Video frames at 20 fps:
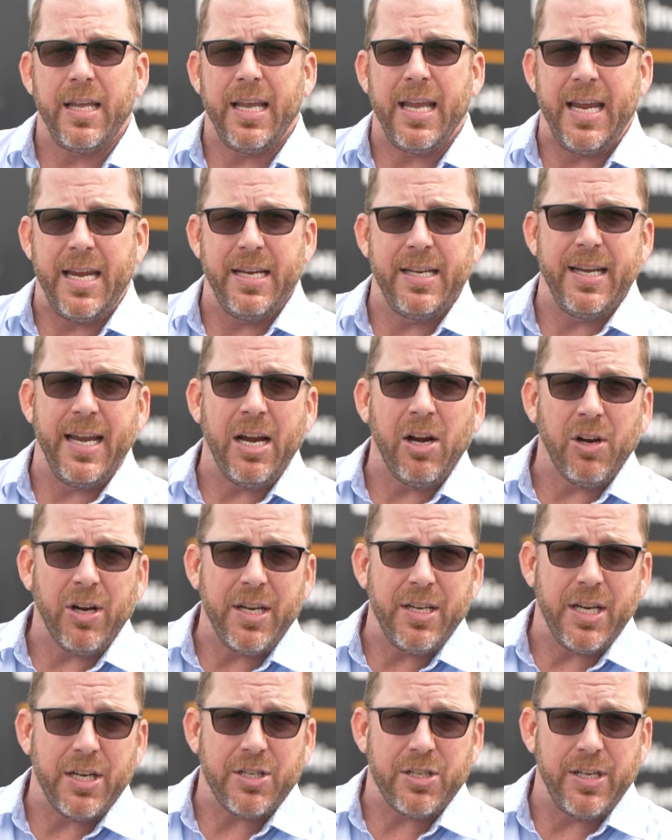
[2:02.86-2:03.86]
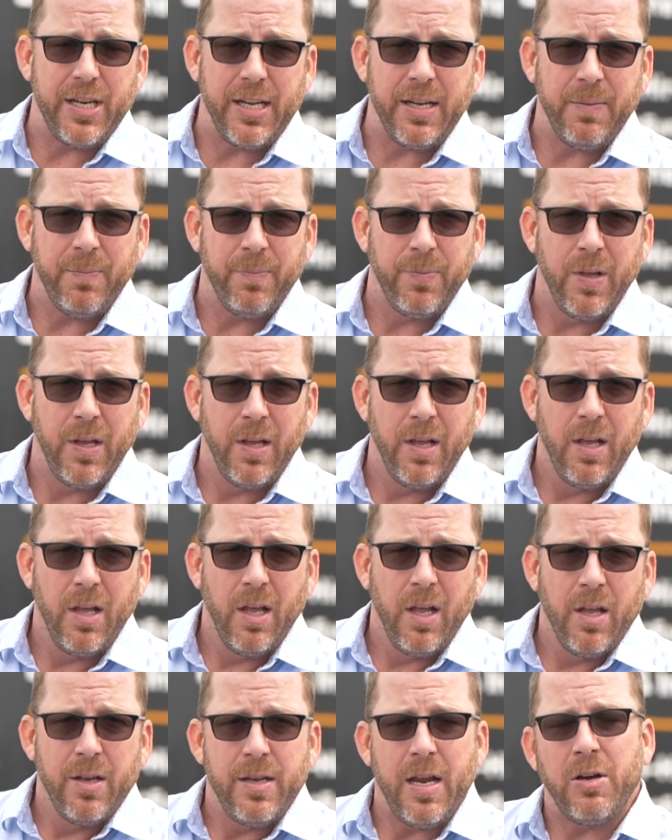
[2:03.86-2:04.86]
heat and air conditioning,
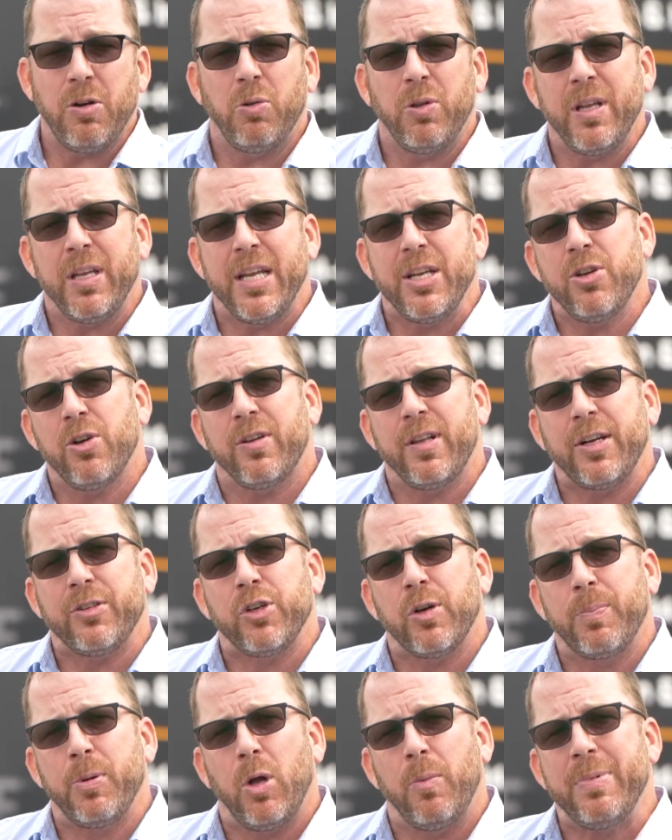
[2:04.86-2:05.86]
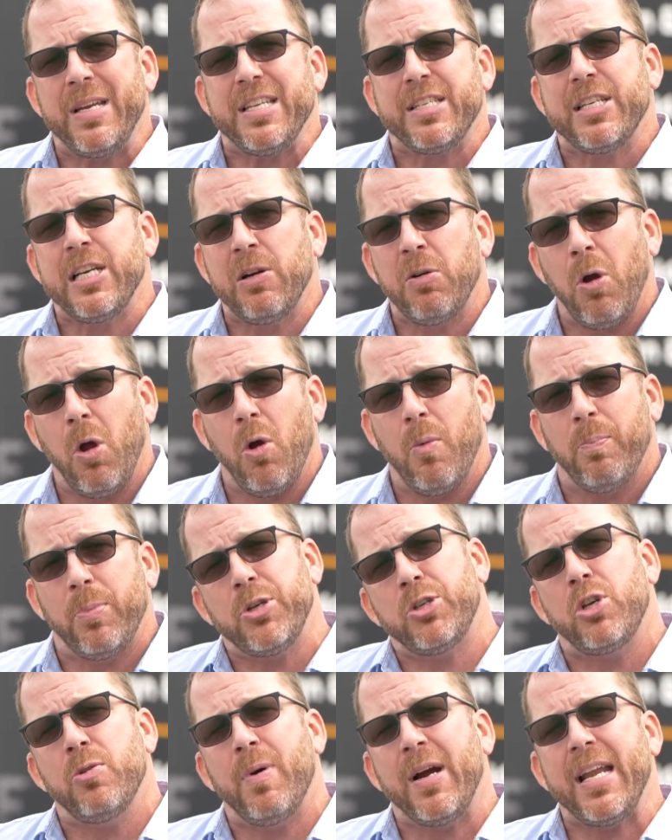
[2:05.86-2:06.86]
not only can your electric bill be zero,
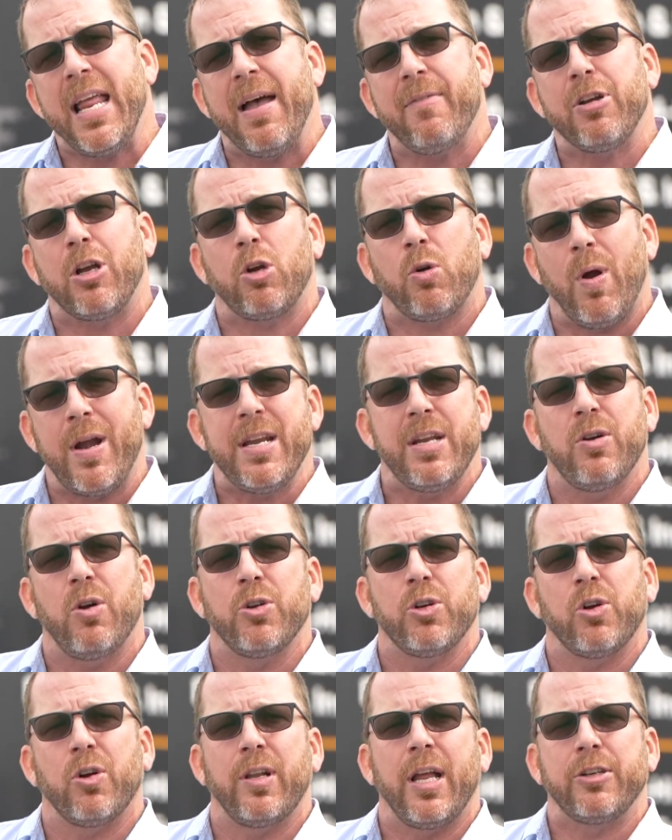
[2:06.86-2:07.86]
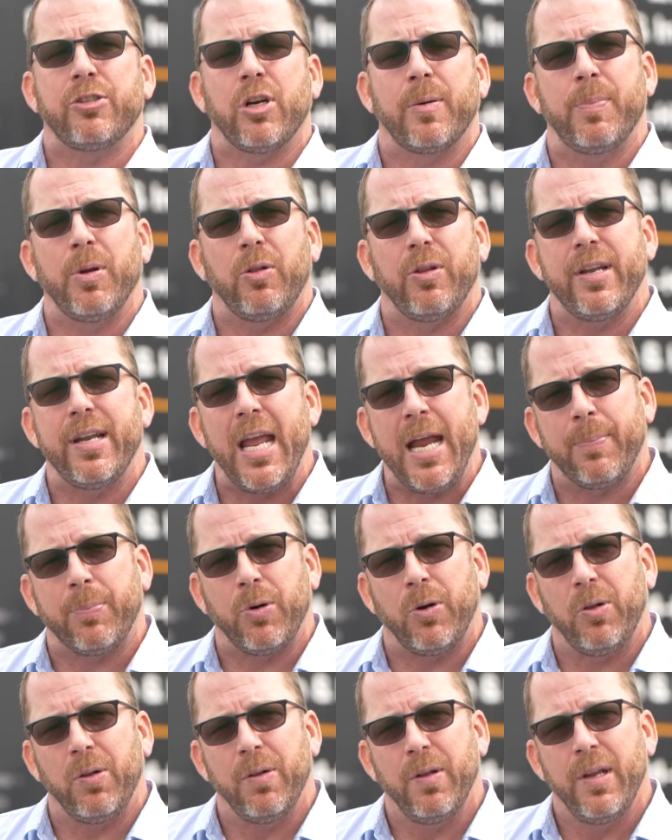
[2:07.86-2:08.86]
but you might have a credit on your electric bill in
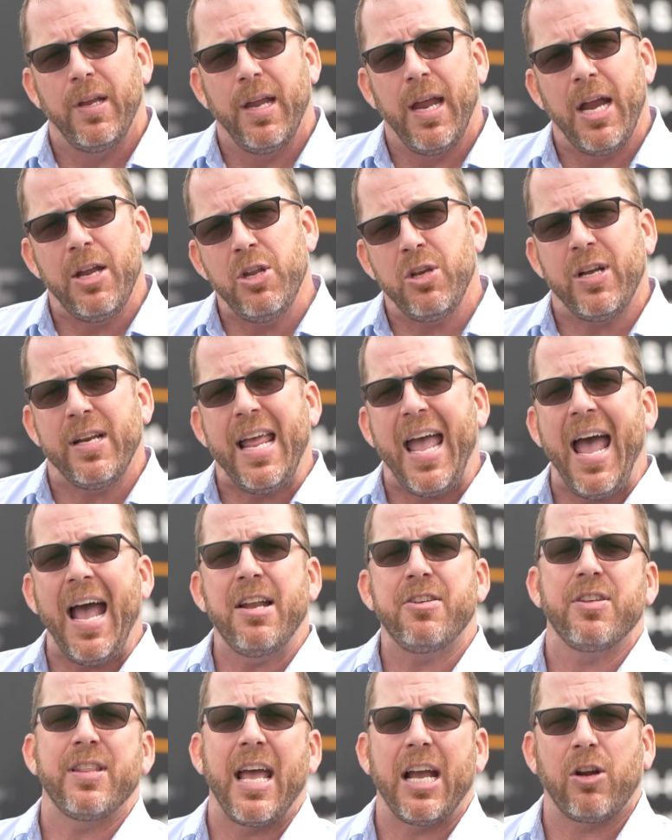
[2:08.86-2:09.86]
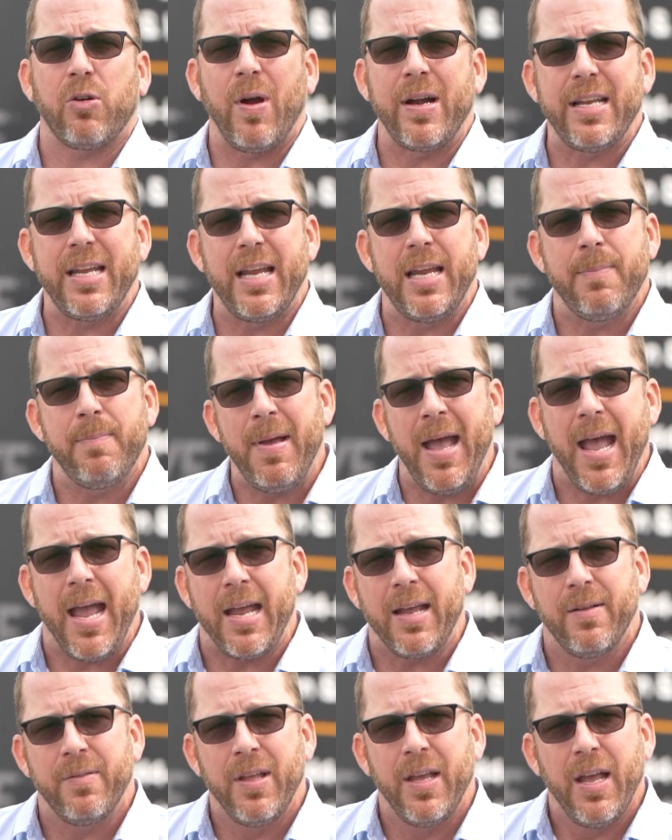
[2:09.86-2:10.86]
April, and you could add to that credit in
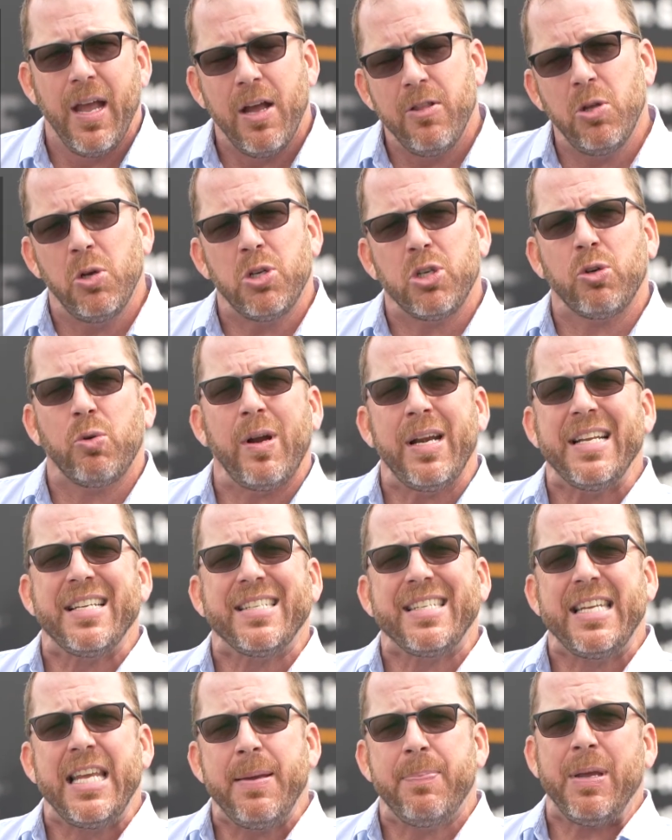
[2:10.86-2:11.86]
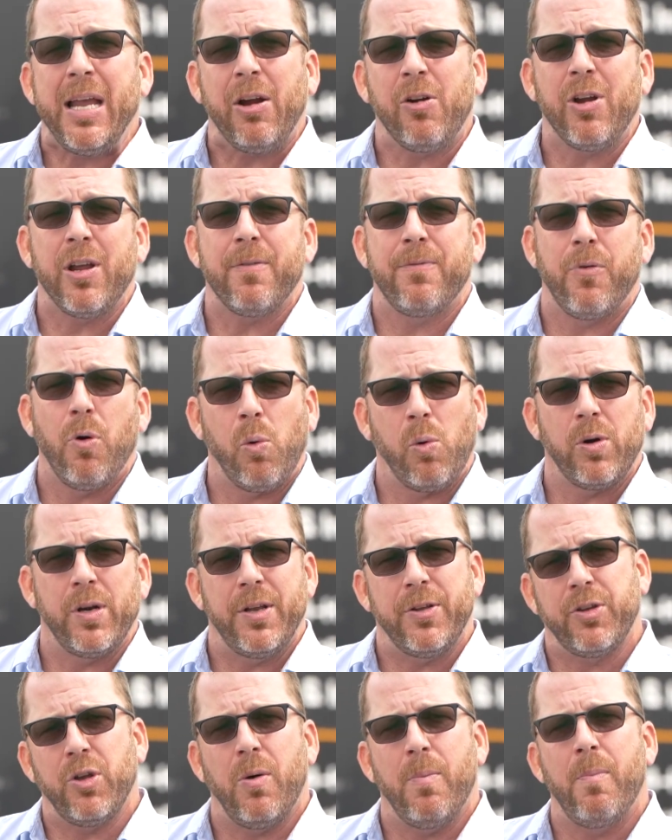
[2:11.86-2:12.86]
May. And those credits keep carrying forward
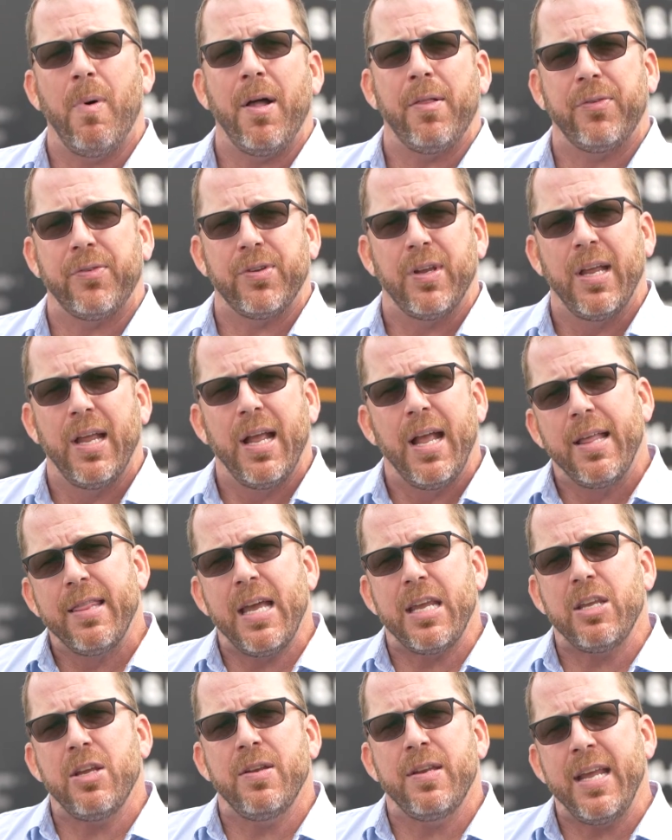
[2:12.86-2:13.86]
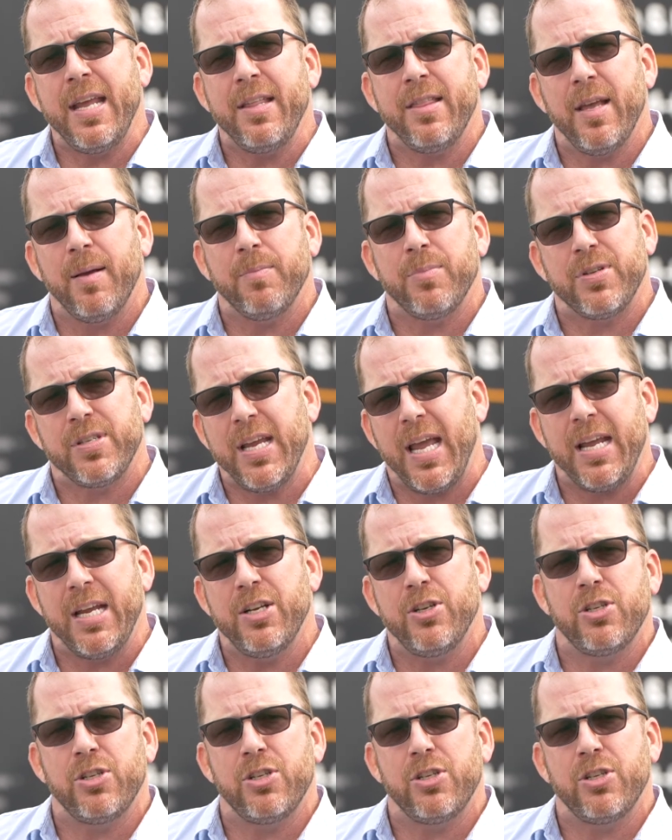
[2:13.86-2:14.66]
until months that you need them, say in